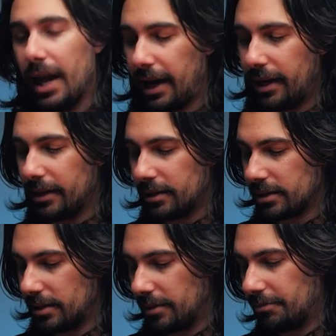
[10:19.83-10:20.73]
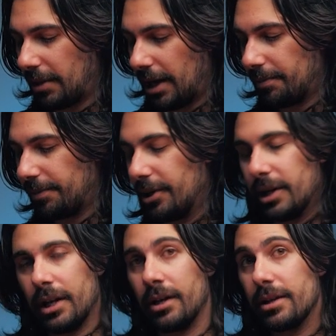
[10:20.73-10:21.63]
and by
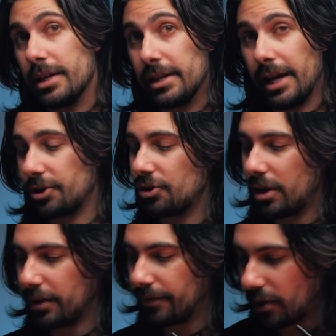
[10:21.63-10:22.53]
putting the electronic